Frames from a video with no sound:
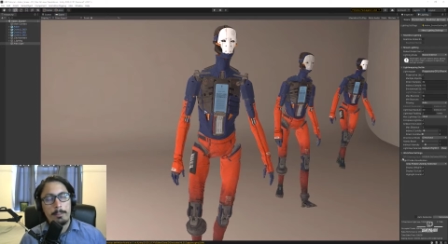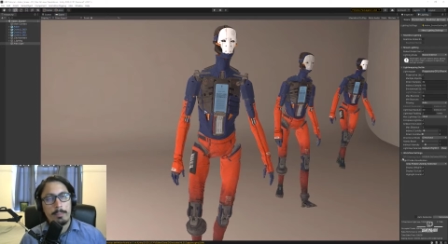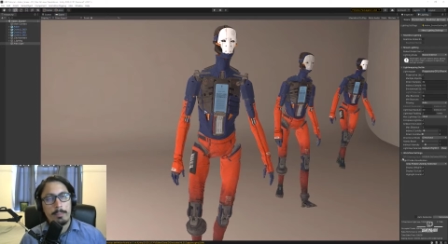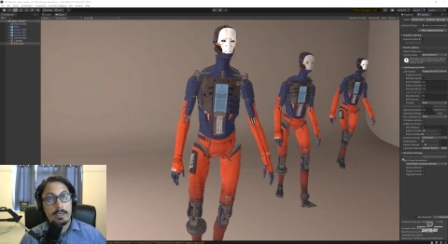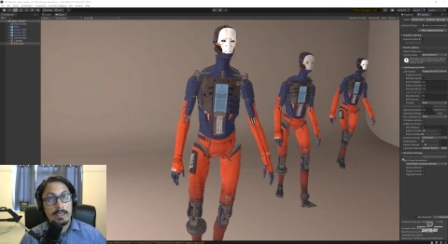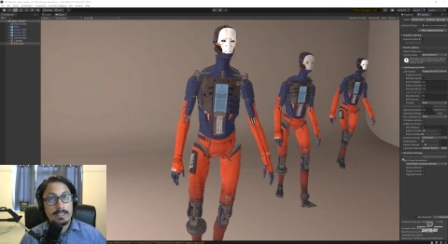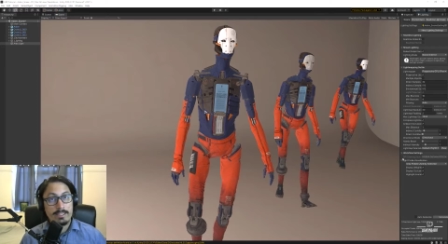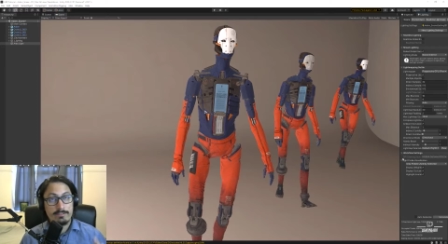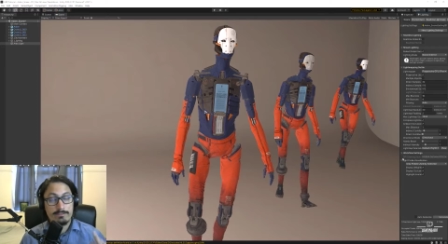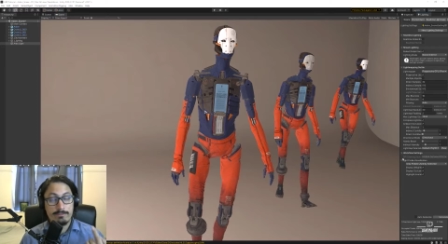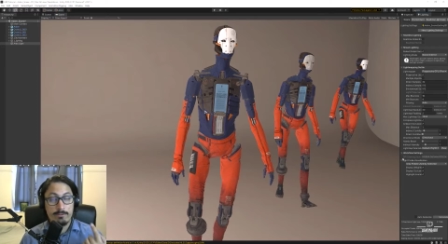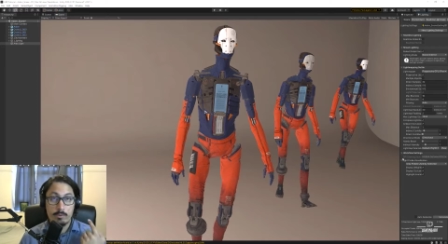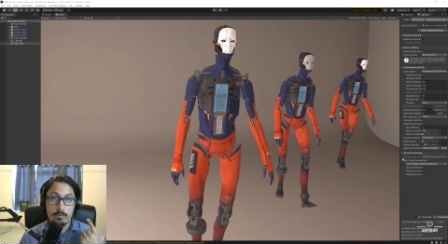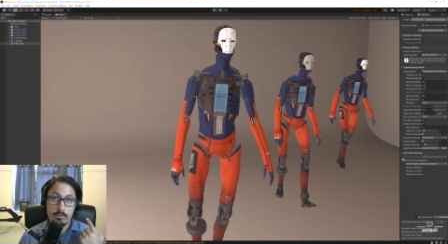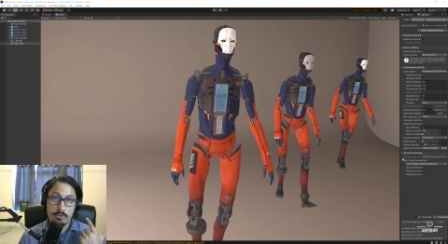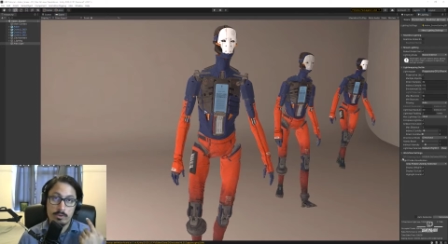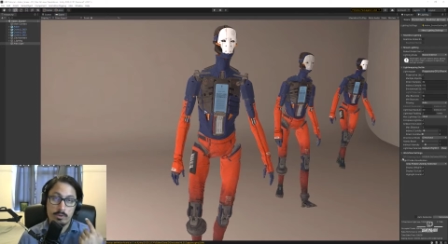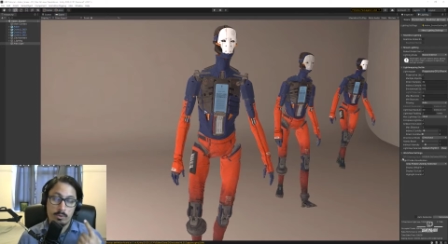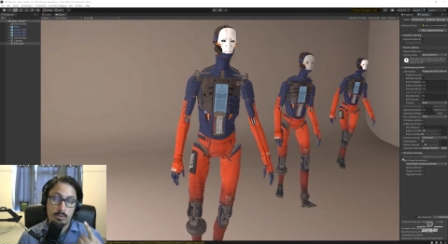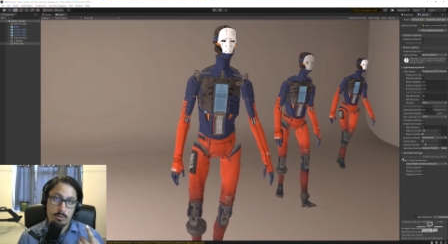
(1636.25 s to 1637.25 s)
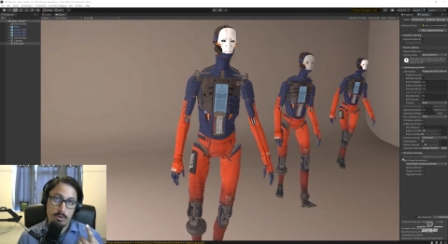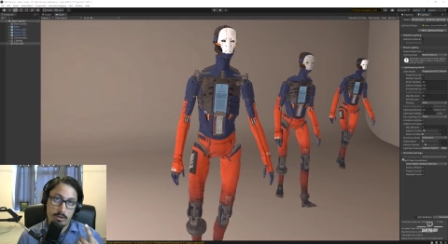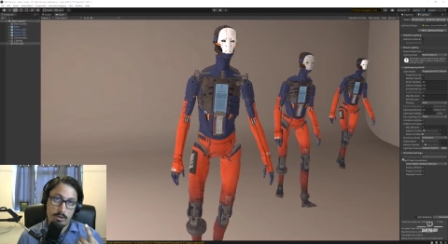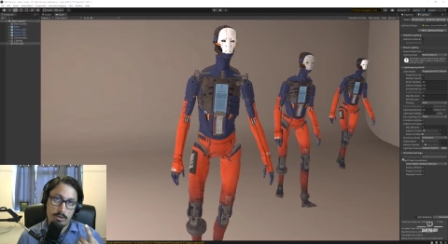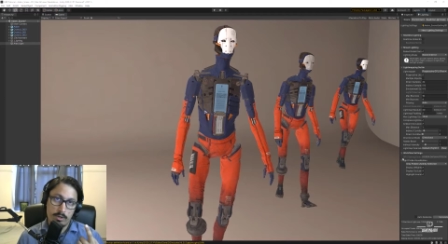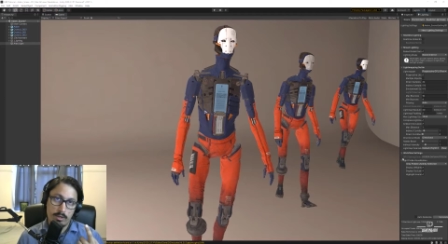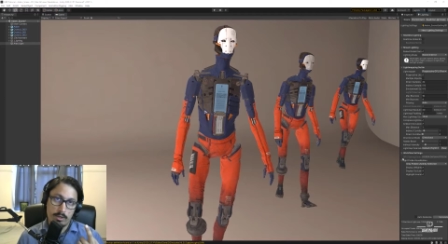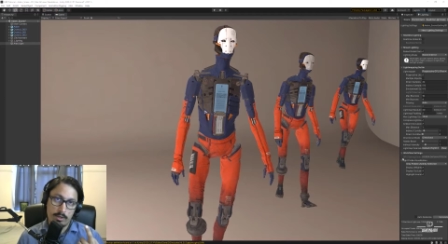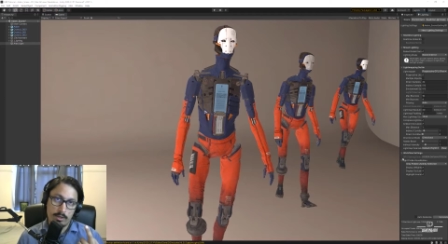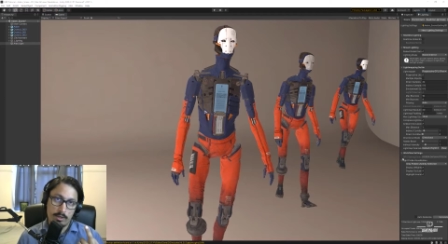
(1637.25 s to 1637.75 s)
but let's focus on one
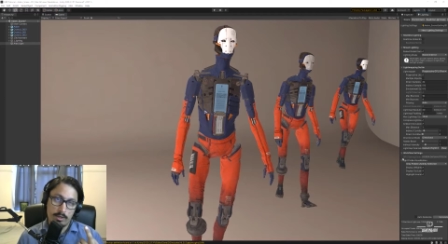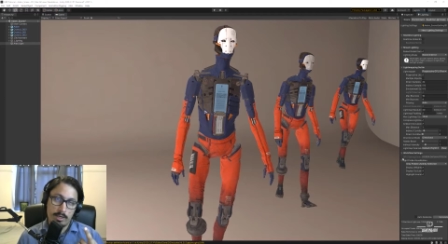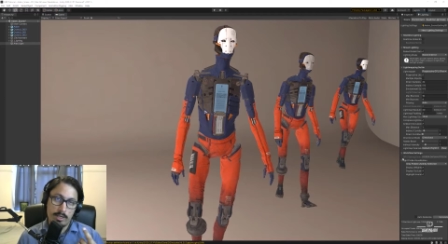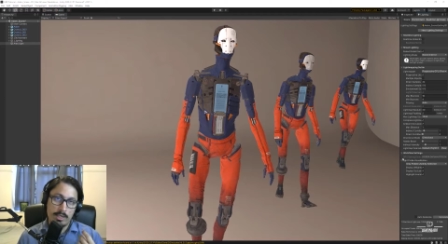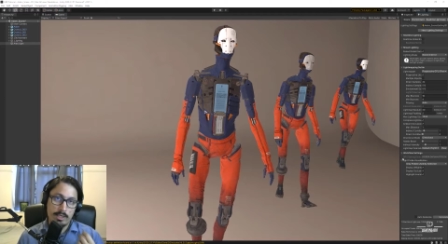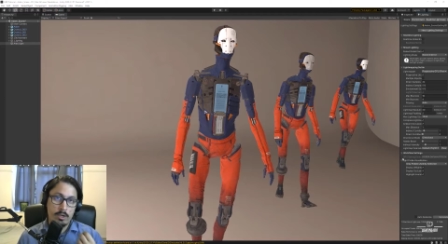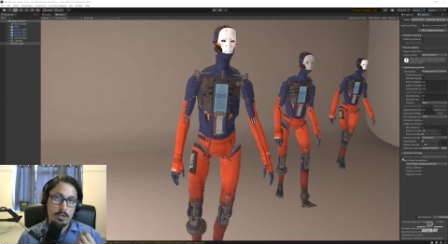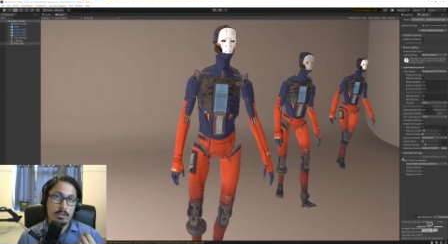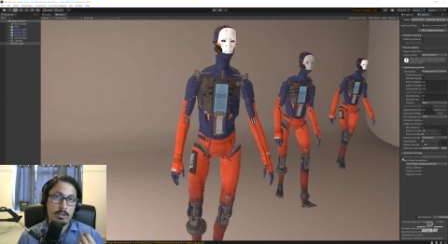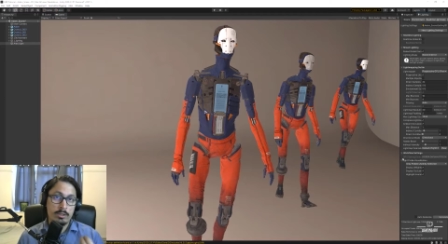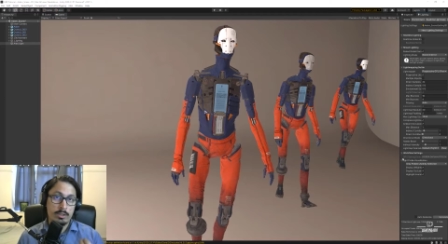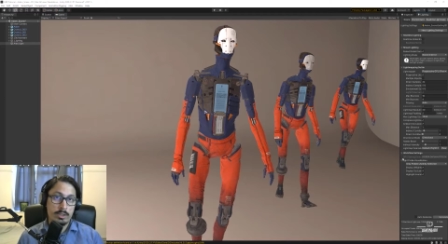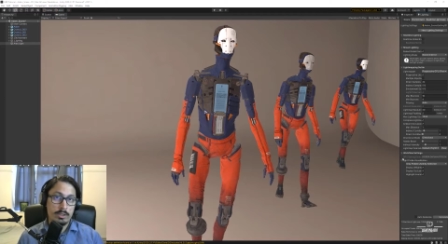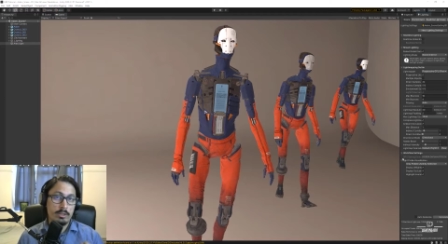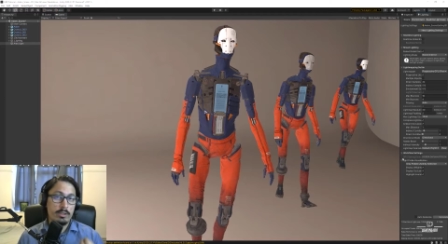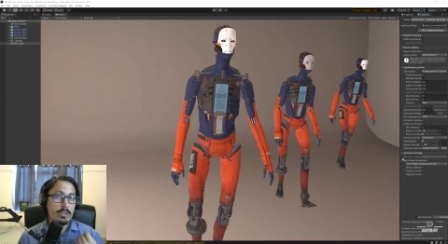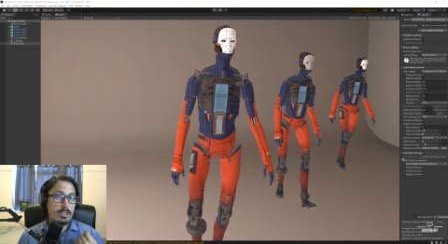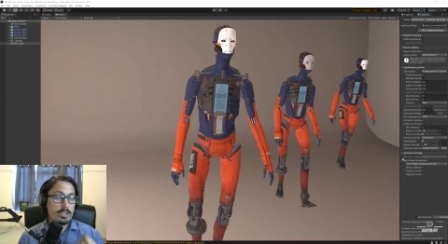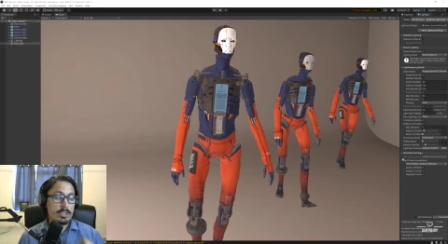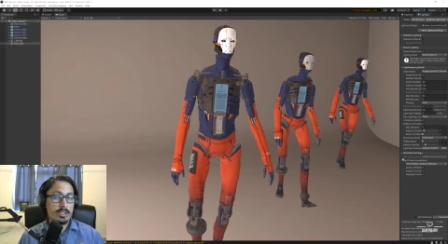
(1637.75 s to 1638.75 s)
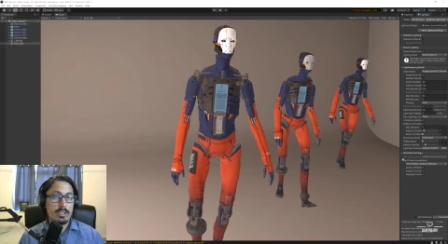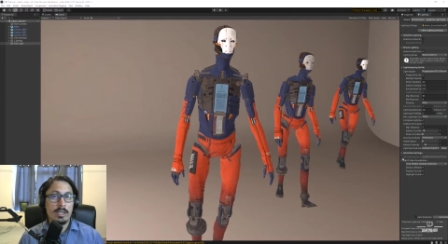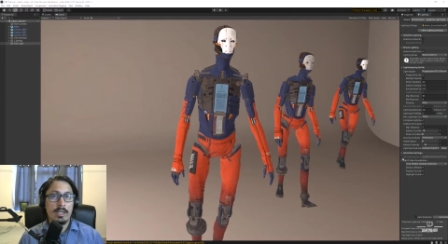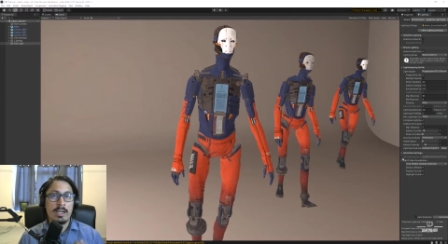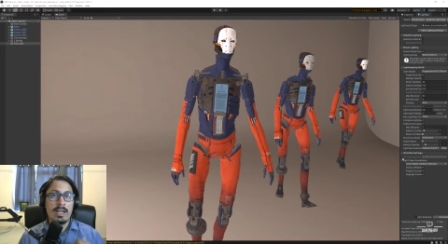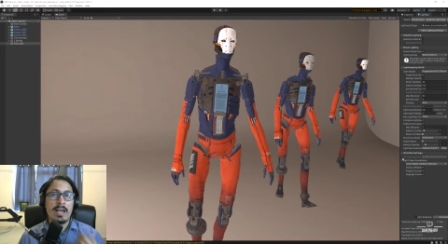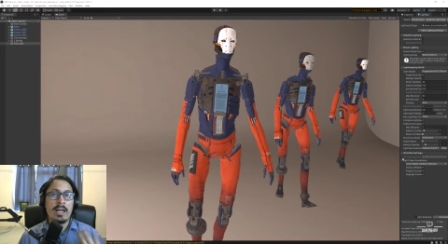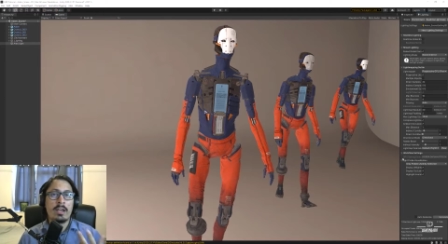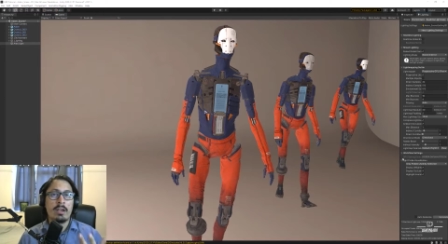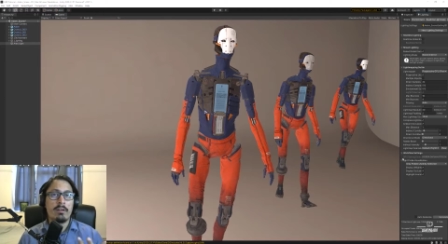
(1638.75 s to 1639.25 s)
thing, and consider this
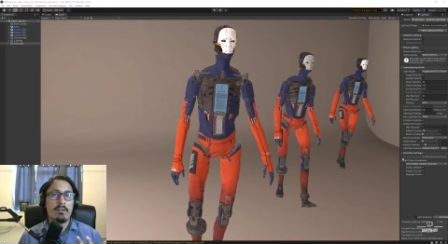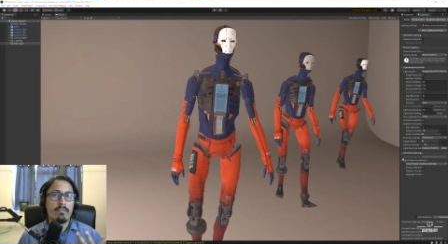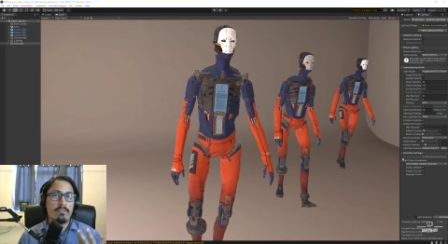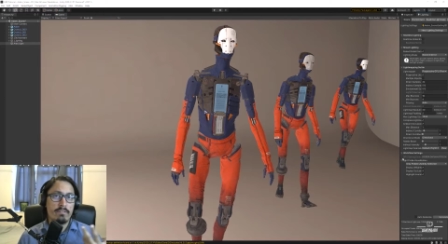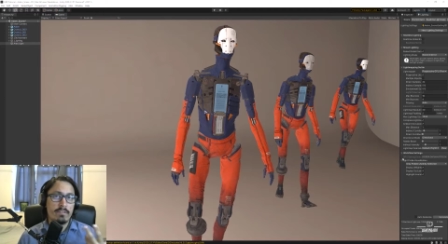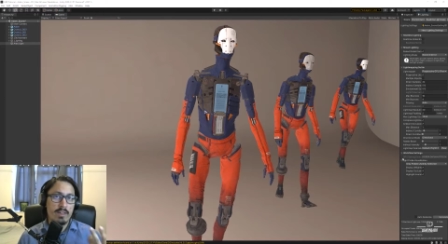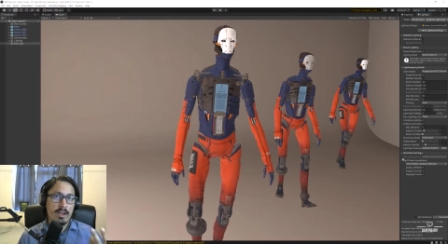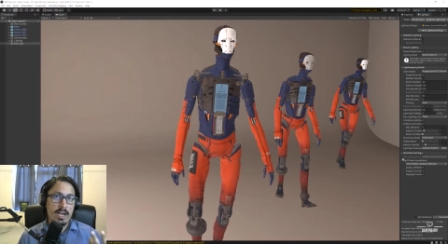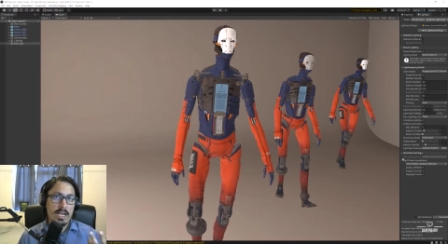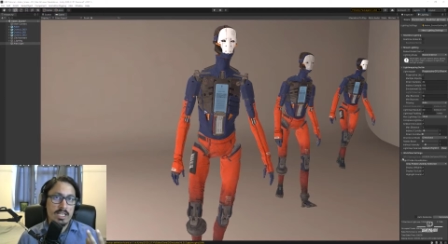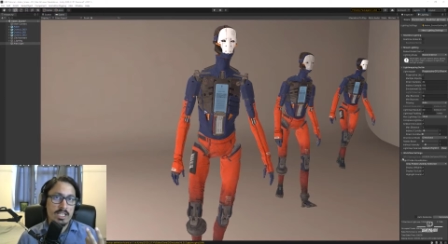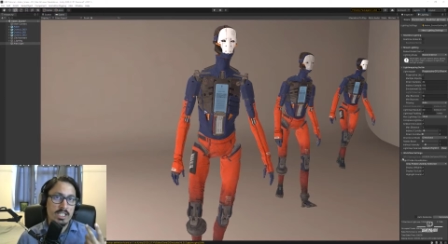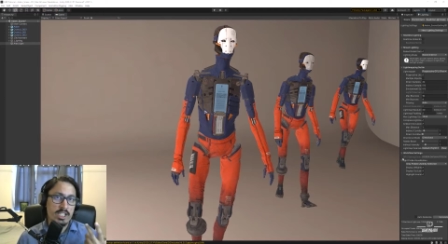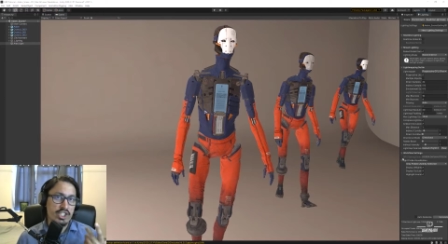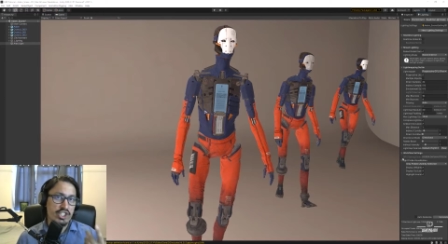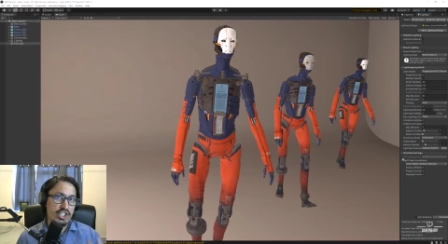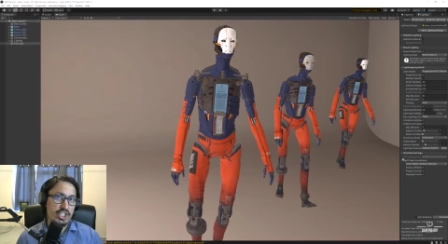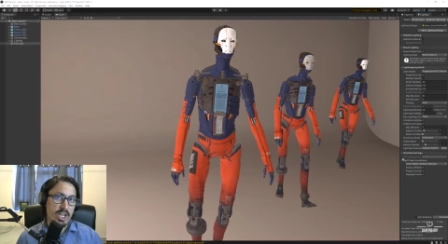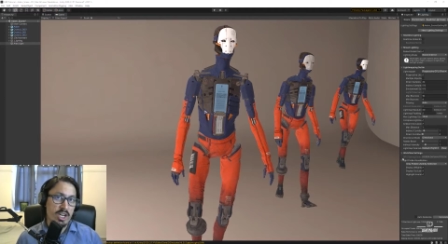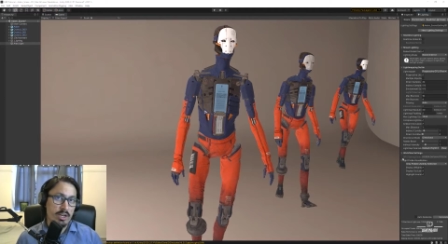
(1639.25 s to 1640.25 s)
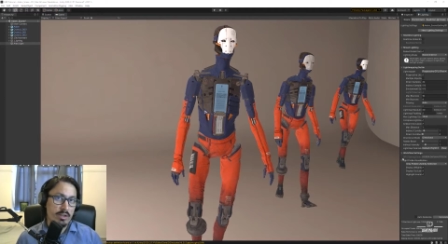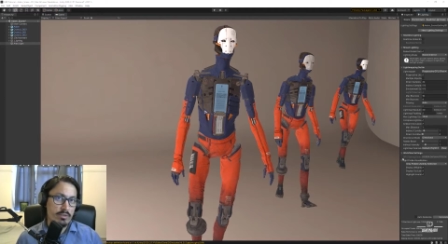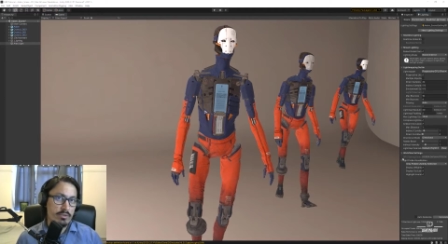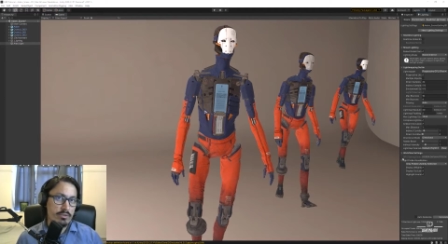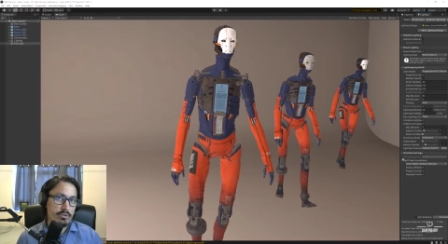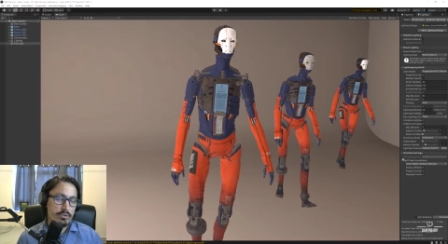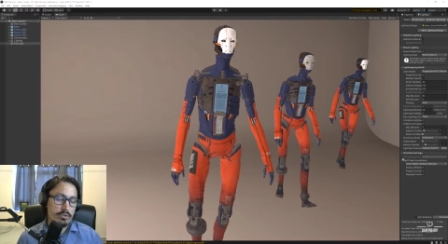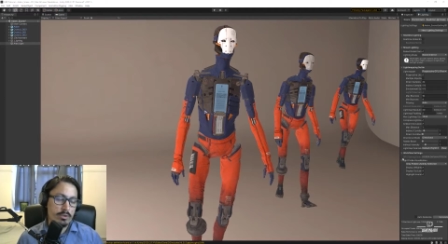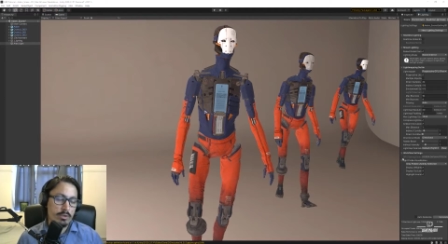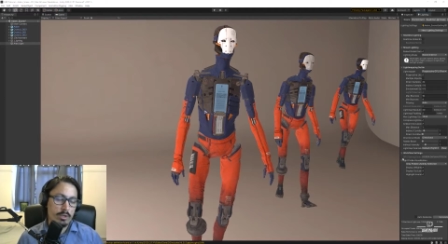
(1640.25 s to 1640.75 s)
an end of the lesson
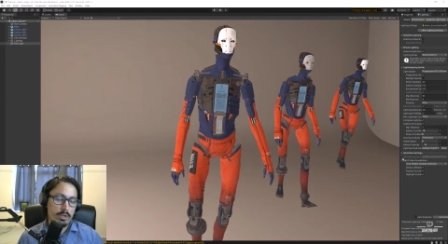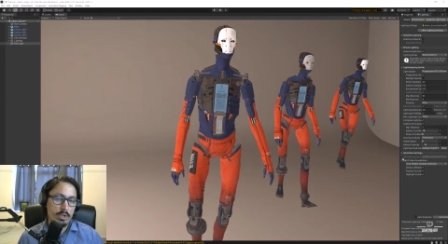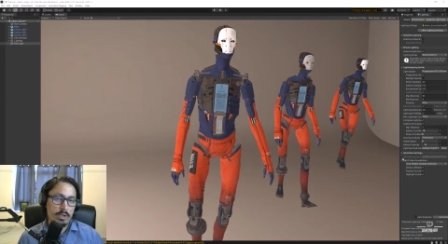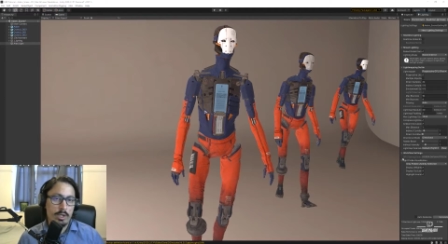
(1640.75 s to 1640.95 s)
challenge.